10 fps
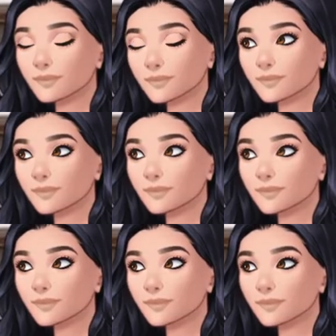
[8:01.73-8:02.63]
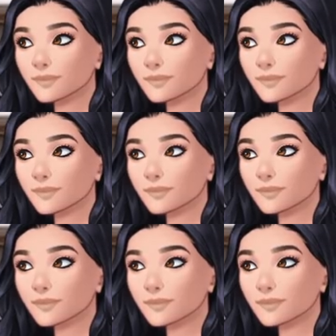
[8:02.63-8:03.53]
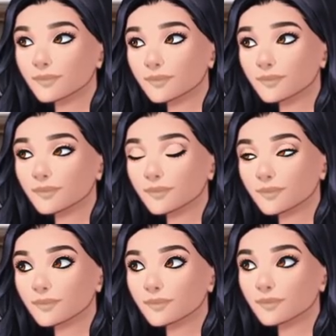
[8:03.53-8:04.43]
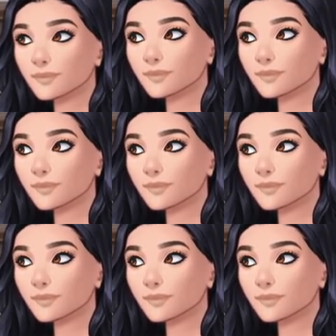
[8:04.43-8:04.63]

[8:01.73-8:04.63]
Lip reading: (silent)